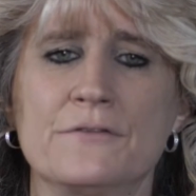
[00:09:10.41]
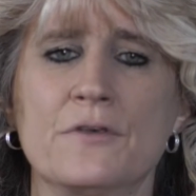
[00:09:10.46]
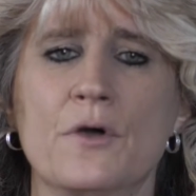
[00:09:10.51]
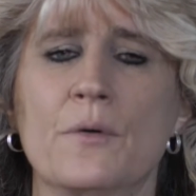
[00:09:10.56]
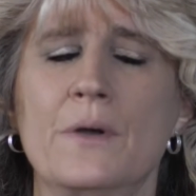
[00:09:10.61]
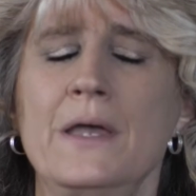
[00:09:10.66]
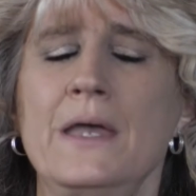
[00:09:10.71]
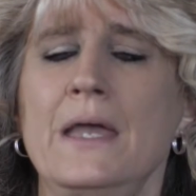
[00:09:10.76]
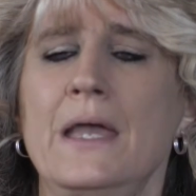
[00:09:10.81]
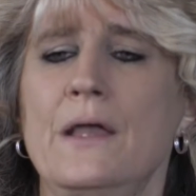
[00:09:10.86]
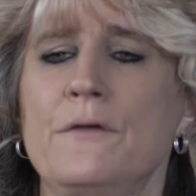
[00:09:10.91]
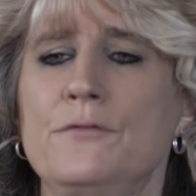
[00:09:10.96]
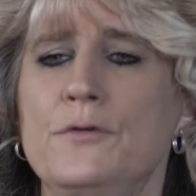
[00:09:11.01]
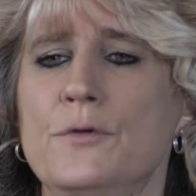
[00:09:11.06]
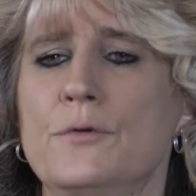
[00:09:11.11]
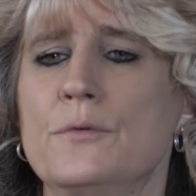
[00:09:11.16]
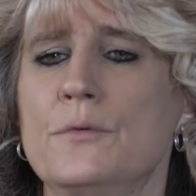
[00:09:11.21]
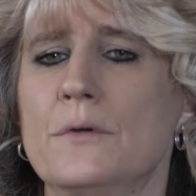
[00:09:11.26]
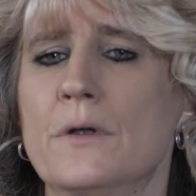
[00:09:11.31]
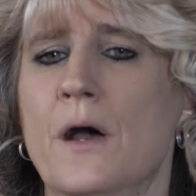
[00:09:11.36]
So if
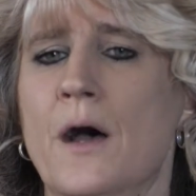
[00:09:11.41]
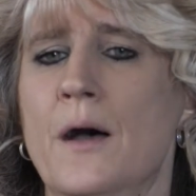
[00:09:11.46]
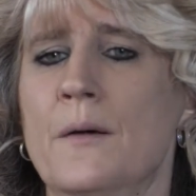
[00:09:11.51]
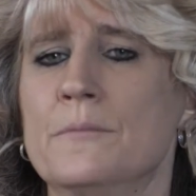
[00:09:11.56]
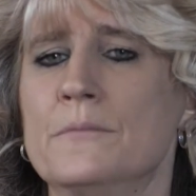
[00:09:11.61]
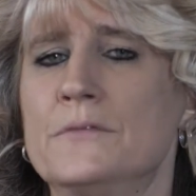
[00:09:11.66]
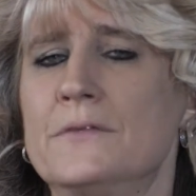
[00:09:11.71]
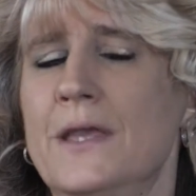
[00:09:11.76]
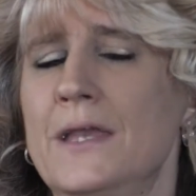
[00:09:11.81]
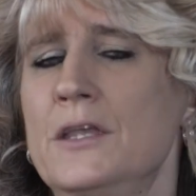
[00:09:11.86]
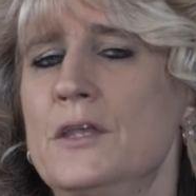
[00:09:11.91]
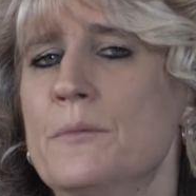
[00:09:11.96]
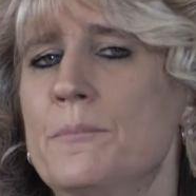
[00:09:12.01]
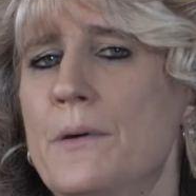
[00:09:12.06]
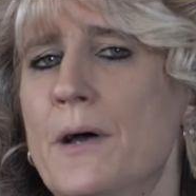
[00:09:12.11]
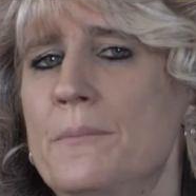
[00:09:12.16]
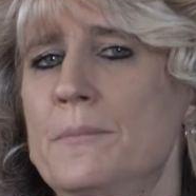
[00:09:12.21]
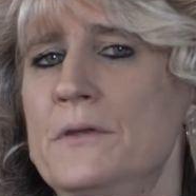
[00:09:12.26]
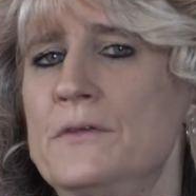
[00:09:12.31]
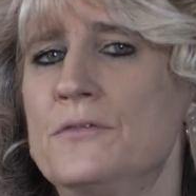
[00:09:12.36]
you take your
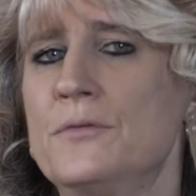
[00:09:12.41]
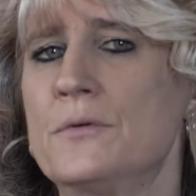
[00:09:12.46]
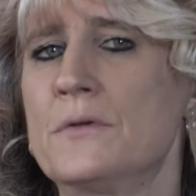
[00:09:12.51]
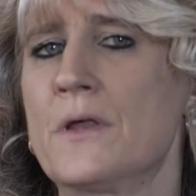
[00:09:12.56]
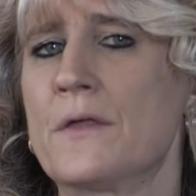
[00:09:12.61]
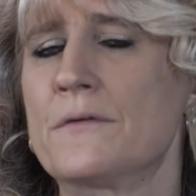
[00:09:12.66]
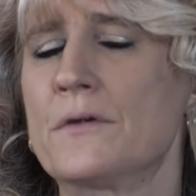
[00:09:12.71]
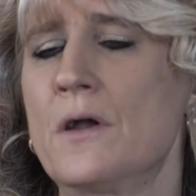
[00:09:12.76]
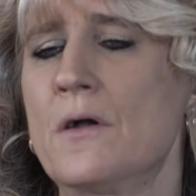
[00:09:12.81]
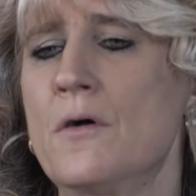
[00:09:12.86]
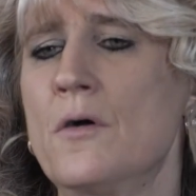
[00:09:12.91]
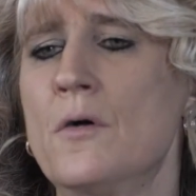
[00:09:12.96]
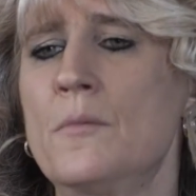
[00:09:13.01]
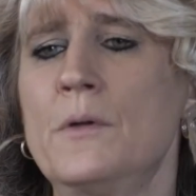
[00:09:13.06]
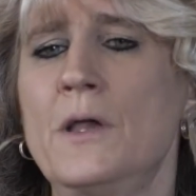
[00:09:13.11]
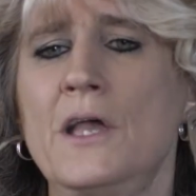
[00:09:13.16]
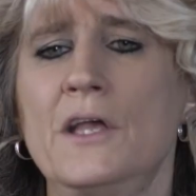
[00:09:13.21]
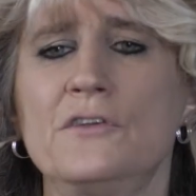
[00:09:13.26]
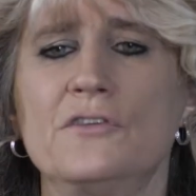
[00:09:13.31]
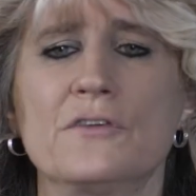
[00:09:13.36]
puppy to another
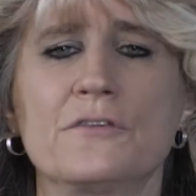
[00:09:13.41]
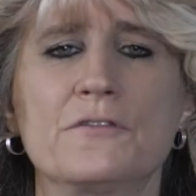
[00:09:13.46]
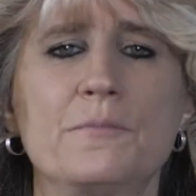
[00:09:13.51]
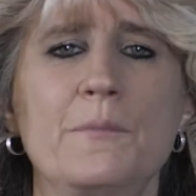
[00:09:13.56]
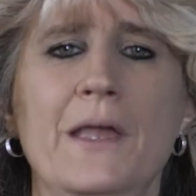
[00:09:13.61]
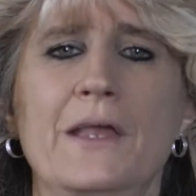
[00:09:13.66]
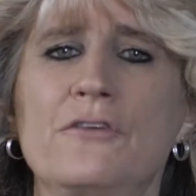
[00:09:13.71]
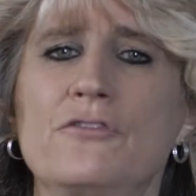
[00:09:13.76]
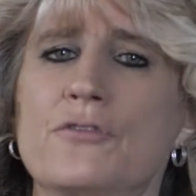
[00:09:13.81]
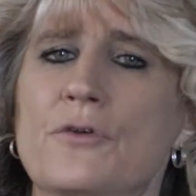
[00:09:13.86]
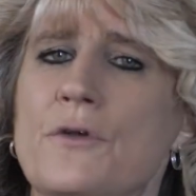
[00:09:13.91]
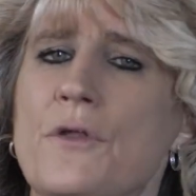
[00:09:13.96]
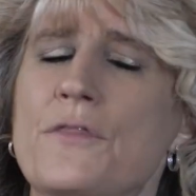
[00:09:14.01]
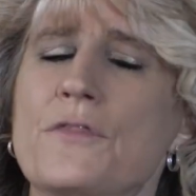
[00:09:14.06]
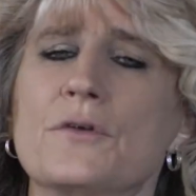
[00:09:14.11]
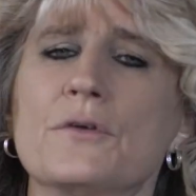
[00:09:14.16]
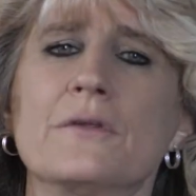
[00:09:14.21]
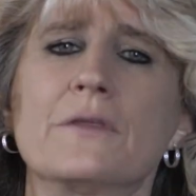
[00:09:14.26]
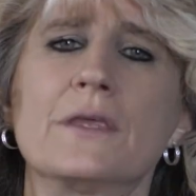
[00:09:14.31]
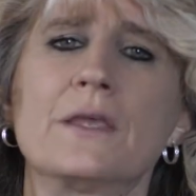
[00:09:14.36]
home, just make sure to
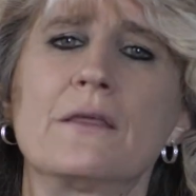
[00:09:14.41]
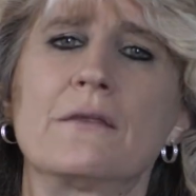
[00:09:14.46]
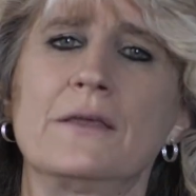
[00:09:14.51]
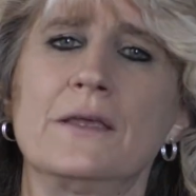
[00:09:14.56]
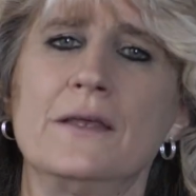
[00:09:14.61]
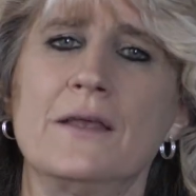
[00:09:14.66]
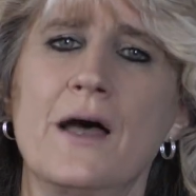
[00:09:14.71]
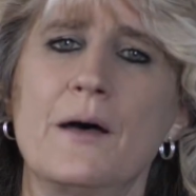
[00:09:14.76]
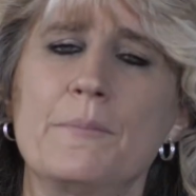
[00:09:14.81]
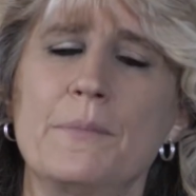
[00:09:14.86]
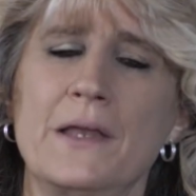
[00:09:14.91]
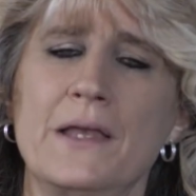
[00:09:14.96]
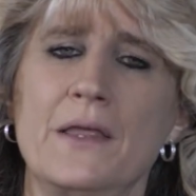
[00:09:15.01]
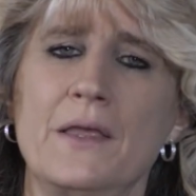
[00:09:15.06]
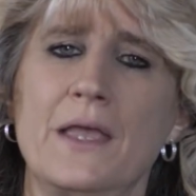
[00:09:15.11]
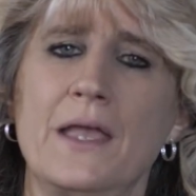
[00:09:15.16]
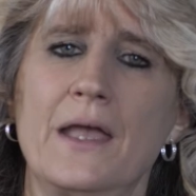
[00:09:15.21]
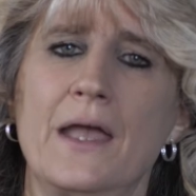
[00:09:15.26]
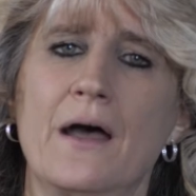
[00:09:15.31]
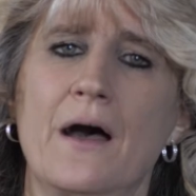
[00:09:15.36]
thoroughly clean up
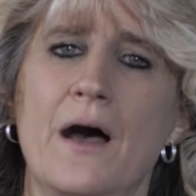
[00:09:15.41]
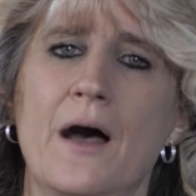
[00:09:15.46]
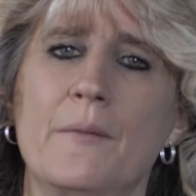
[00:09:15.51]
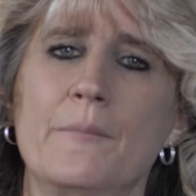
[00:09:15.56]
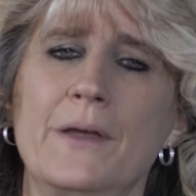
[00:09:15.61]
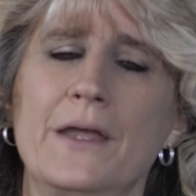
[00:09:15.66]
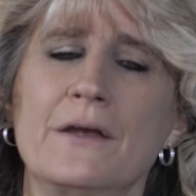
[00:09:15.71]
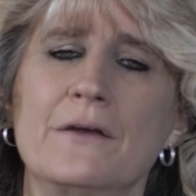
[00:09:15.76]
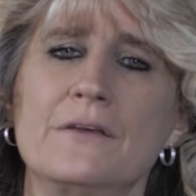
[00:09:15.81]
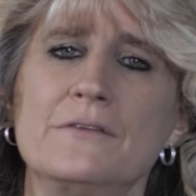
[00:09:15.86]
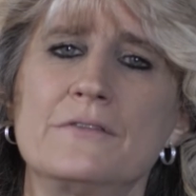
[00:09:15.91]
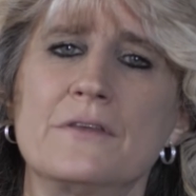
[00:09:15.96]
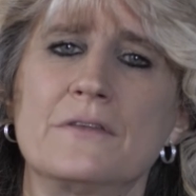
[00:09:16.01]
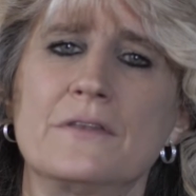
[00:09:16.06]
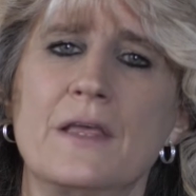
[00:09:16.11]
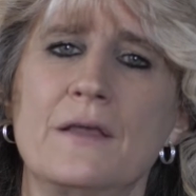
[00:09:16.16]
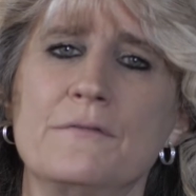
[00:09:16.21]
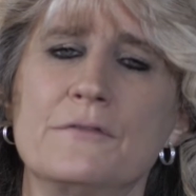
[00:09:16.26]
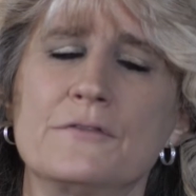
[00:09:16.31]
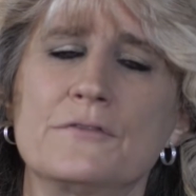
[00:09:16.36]
any areas
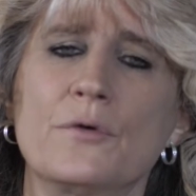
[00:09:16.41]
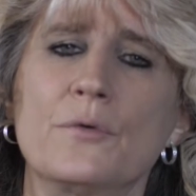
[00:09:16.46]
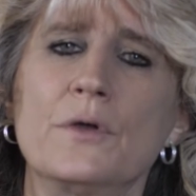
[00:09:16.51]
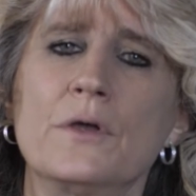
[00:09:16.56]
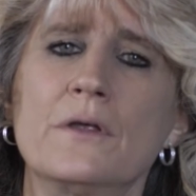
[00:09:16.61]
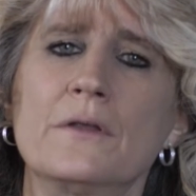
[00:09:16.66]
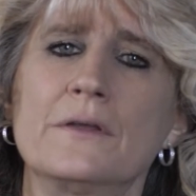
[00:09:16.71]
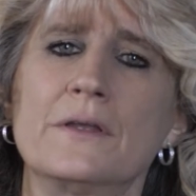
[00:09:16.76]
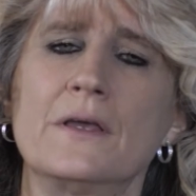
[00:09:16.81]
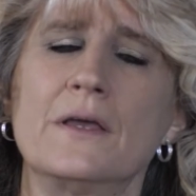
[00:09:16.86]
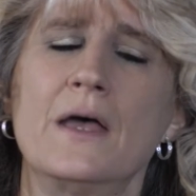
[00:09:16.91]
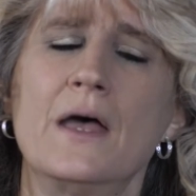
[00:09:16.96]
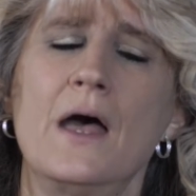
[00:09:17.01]
that they've soiled